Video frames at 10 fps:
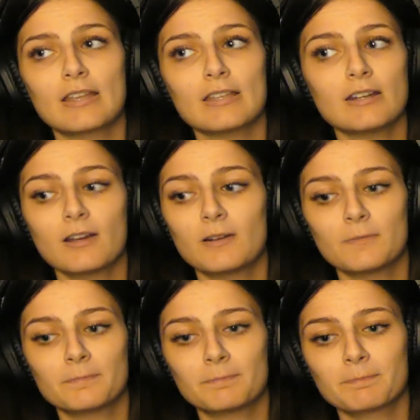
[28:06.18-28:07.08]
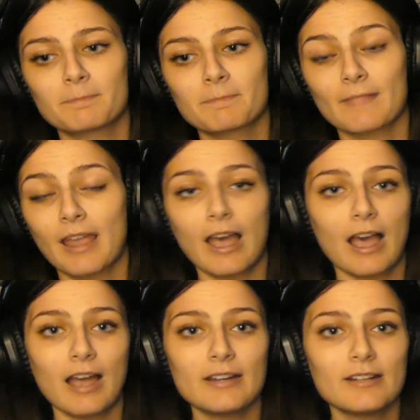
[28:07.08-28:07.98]
you know,
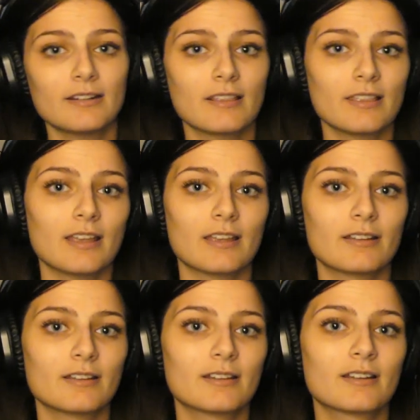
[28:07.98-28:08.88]
I didn't think